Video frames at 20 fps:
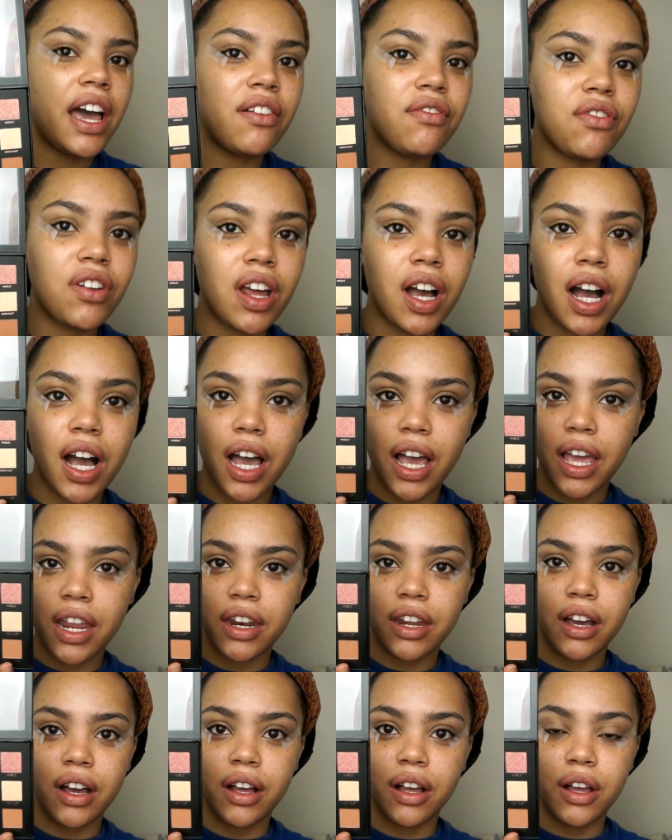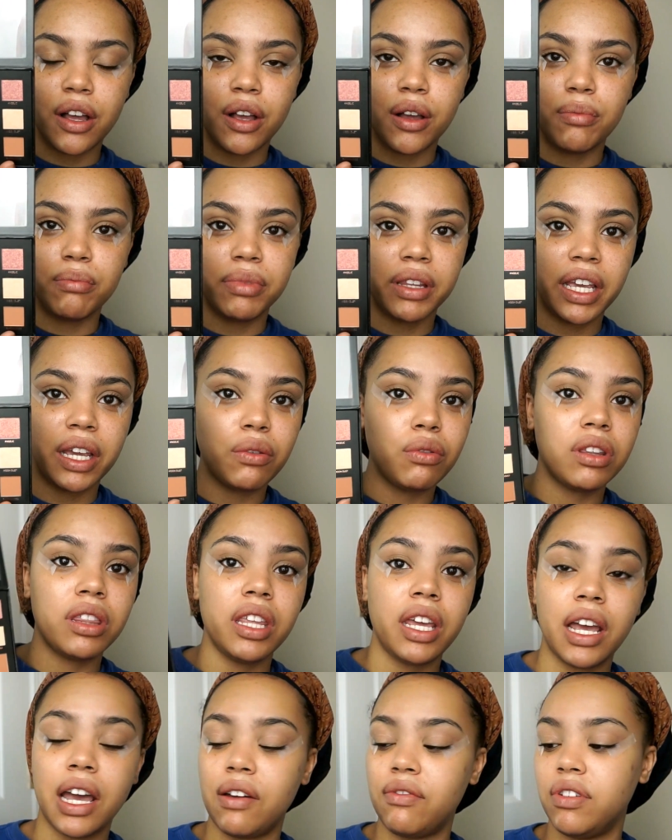have not played
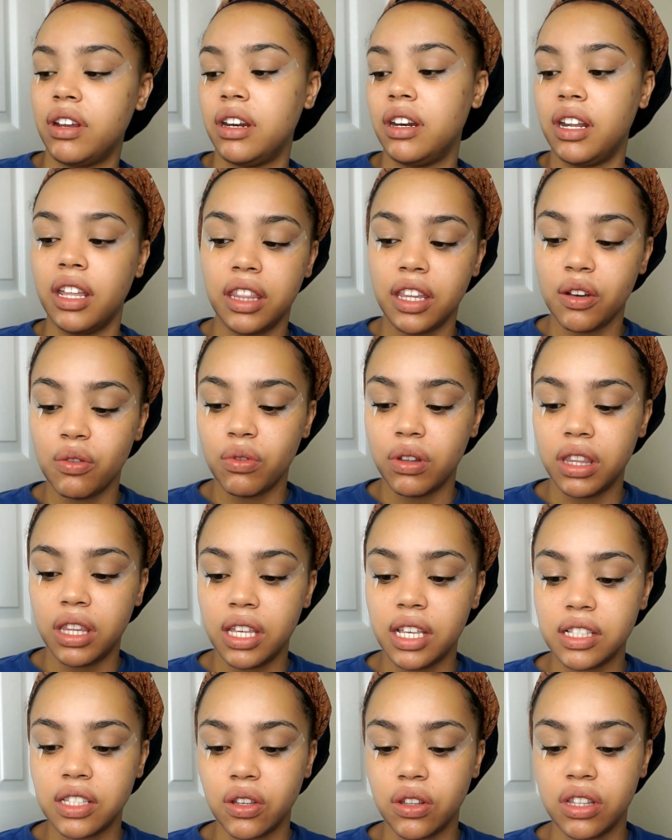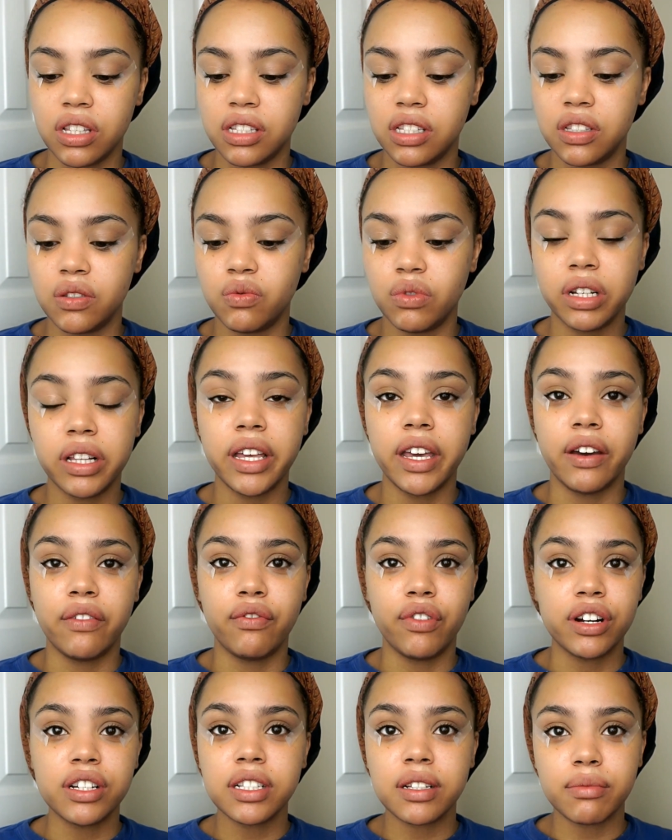with it. I've done nothing with it. So this is really a
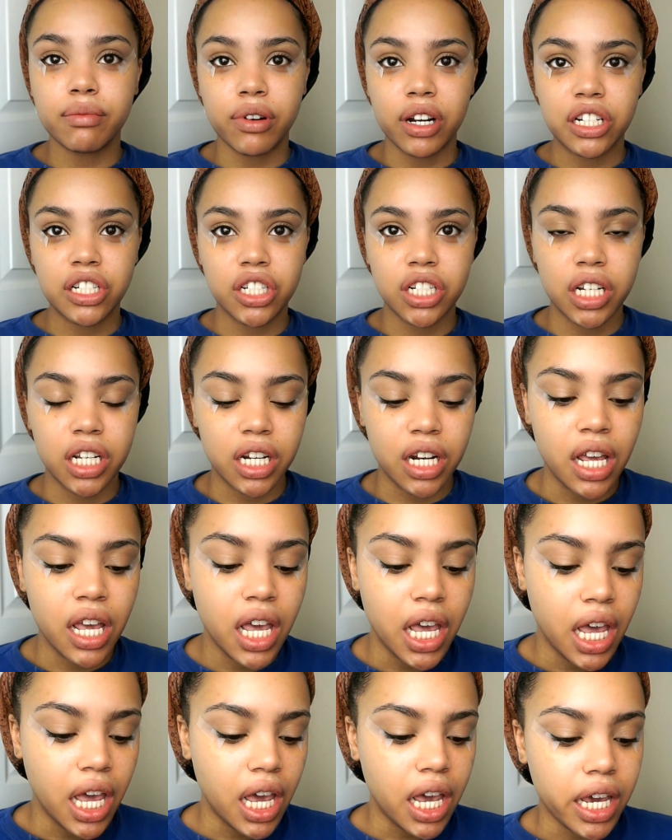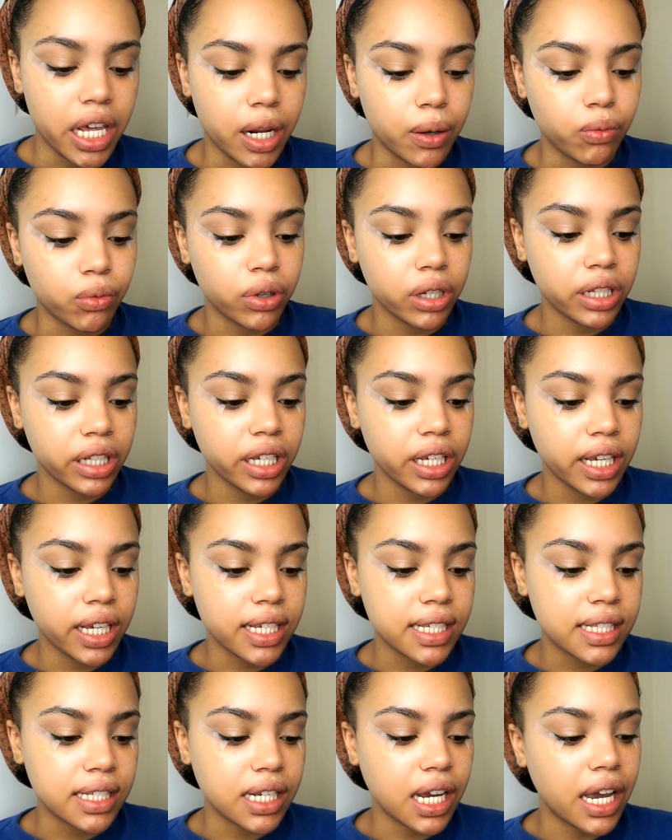first impression. And I'm really
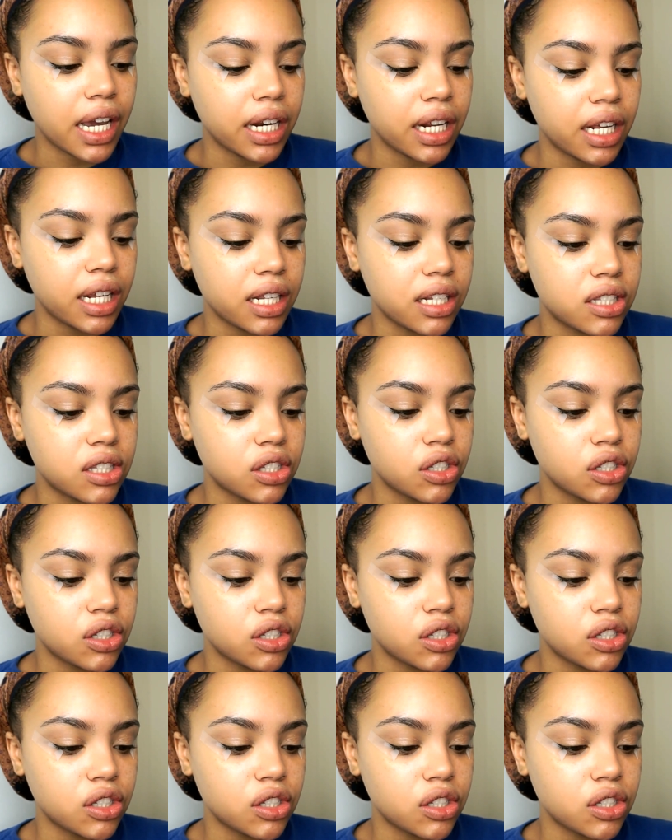excited. It's